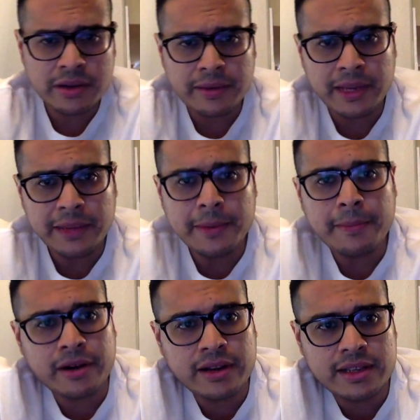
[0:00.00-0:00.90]
to a Neiman
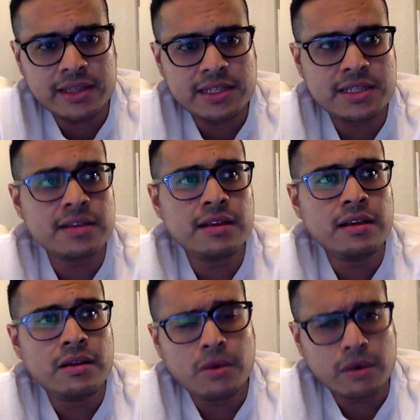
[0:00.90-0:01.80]
Marcus
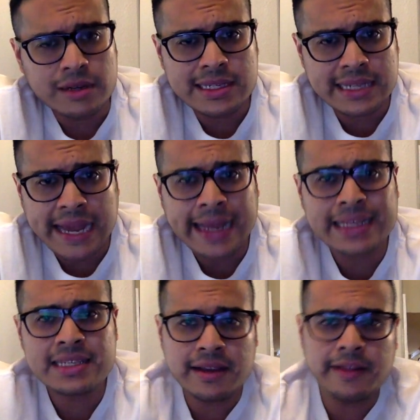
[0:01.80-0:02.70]
or a
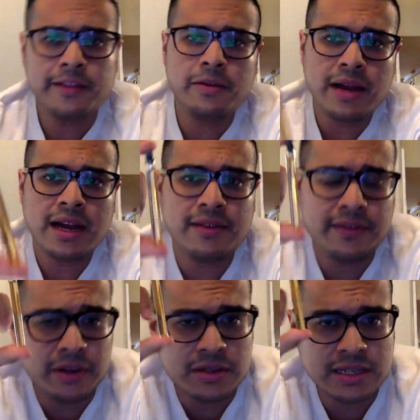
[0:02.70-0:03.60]
Saks, and
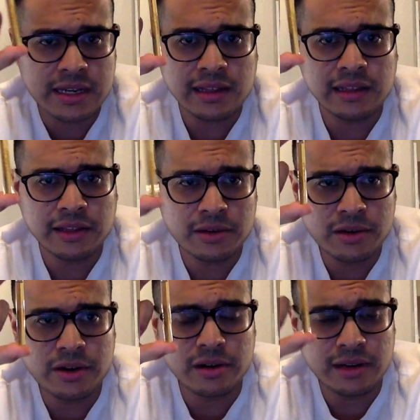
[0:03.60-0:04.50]
there's a little
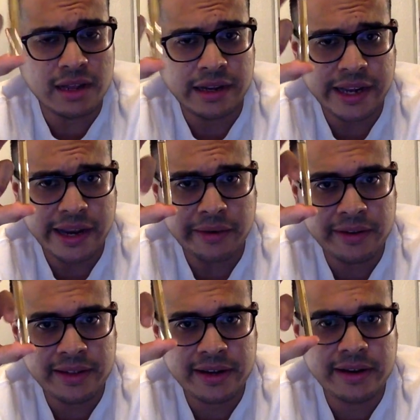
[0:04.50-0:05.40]
Guerlain
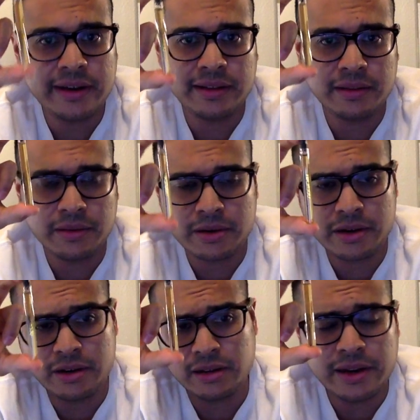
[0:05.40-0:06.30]
counter there, or
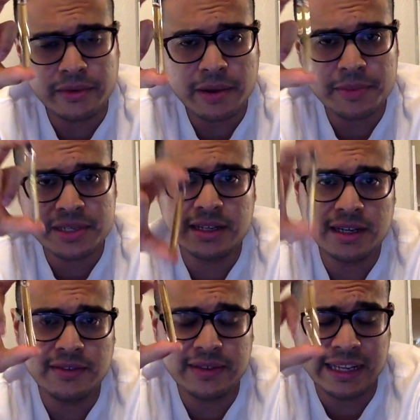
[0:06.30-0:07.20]
a Guerlain
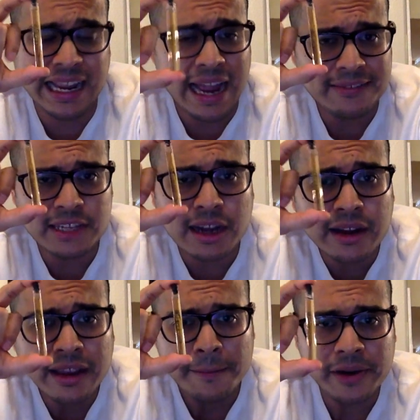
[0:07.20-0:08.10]
representative, and they have
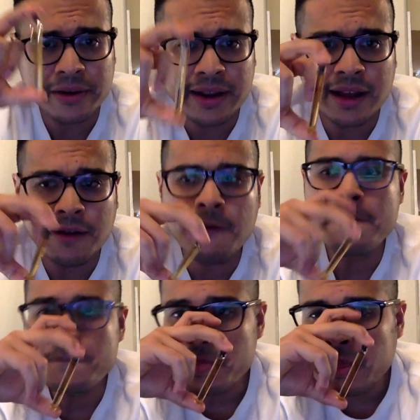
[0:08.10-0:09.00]
Tonka Imperial.
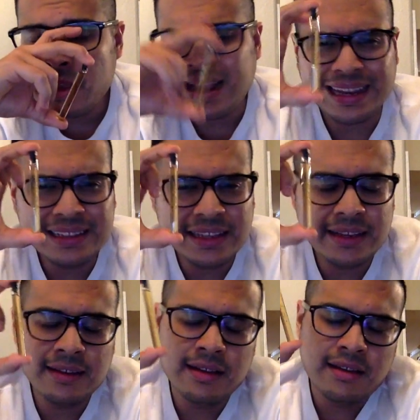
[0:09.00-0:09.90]

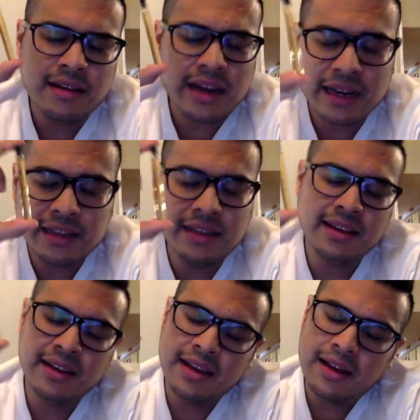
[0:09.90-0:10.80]
Highly,
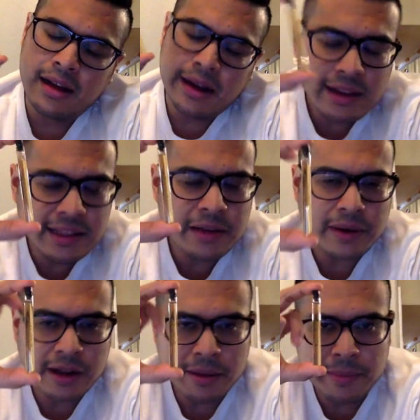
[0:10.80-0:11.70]
highly, highly
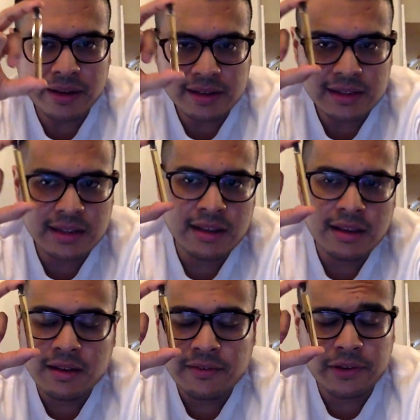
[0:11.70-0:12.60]
recommend it
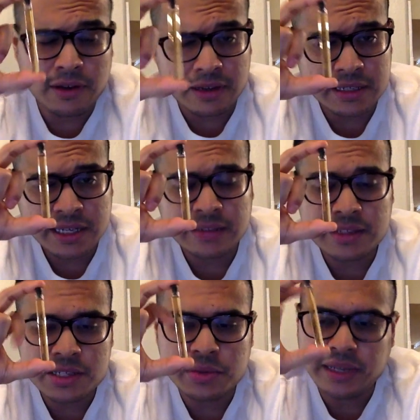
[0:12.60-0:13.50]
for y'all to check
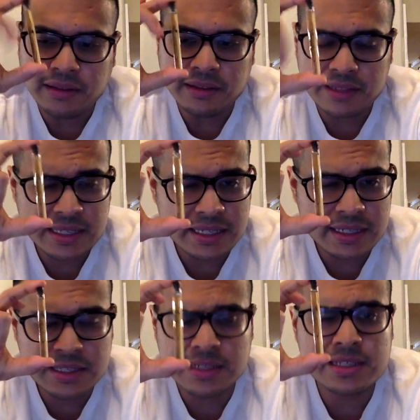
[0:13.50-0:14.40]
this one out. This is